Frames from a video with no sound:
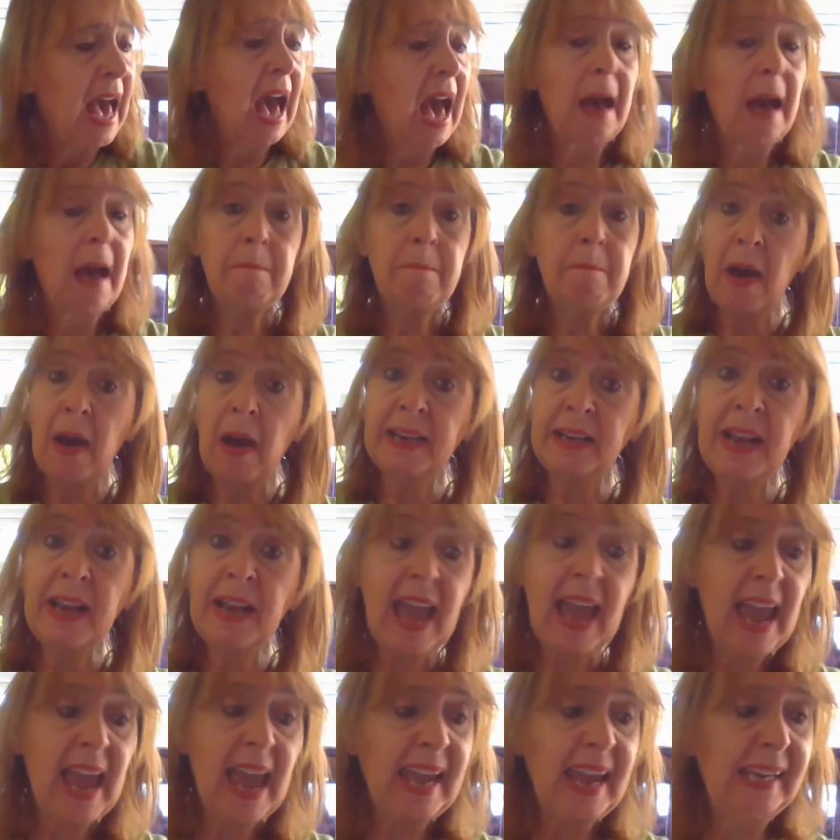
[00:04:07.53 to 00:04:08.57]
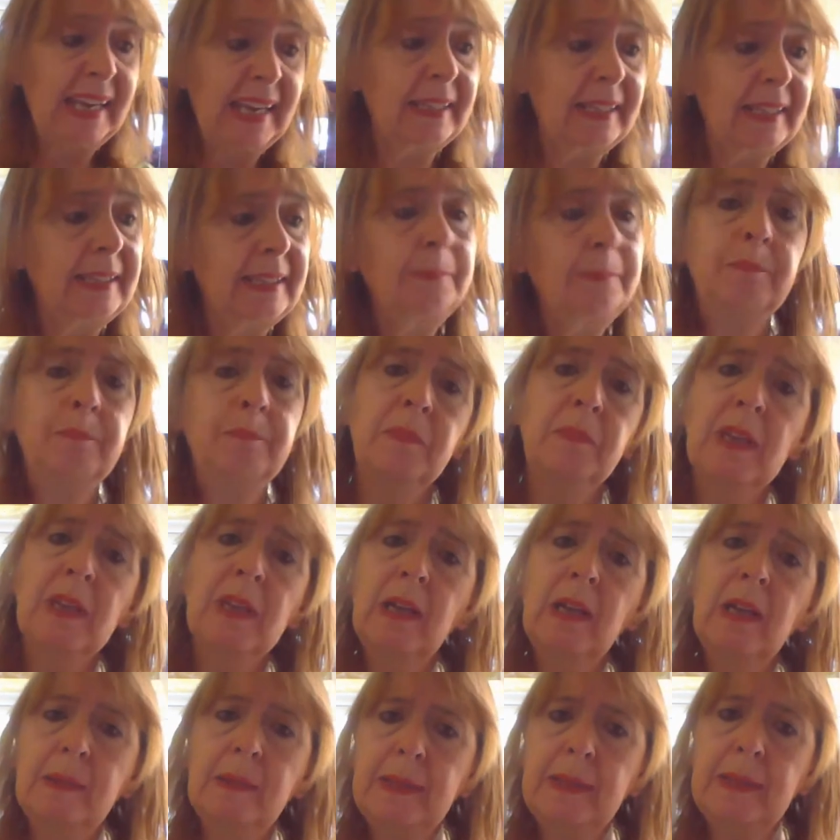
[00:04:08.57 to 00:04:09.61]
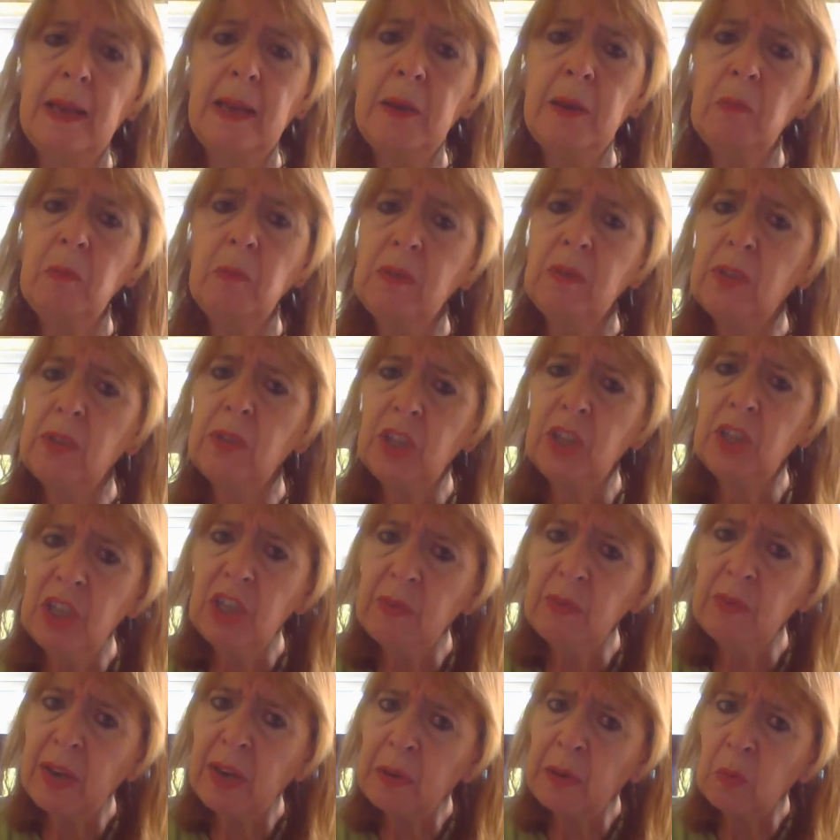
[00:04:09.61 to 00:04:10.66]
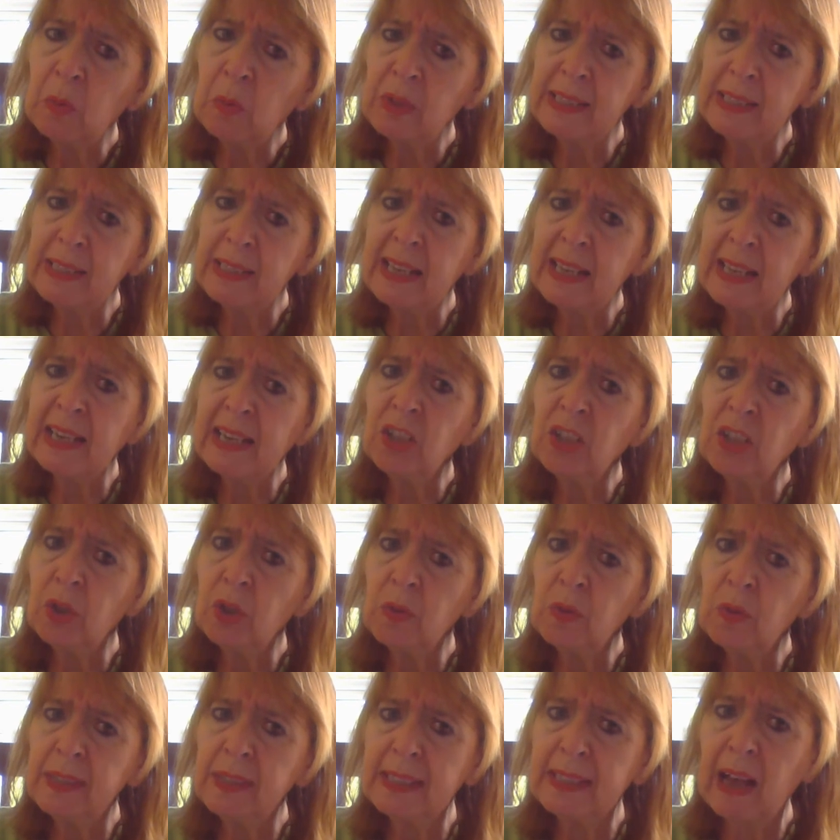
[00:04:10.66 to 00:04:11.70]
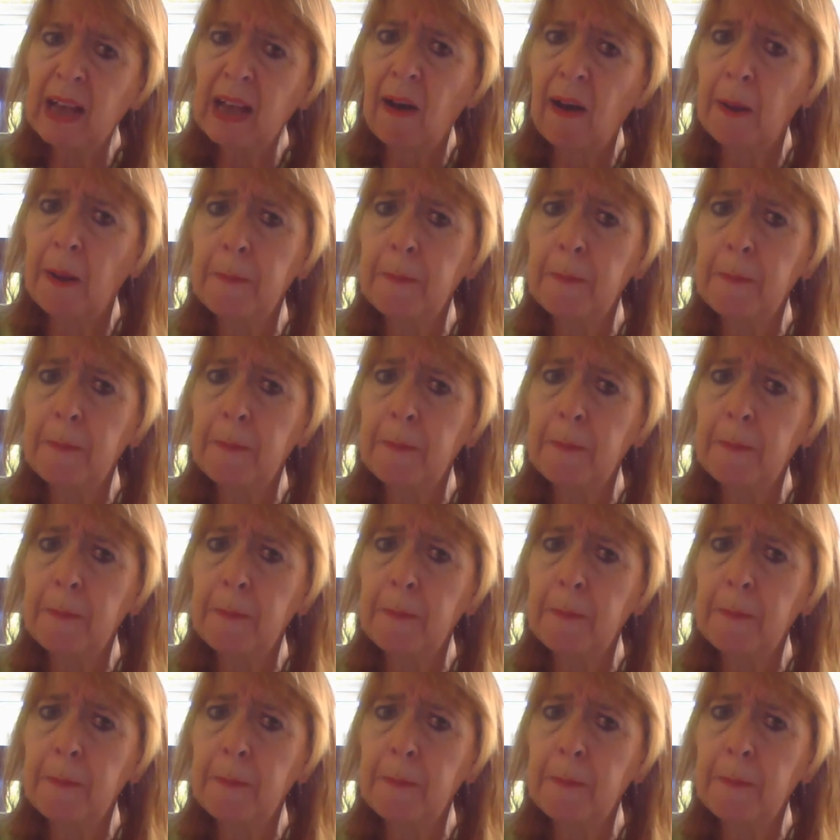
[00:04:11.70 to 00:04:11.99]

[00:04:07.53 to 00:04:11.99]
And mine are 8. So, do you know what size yours are?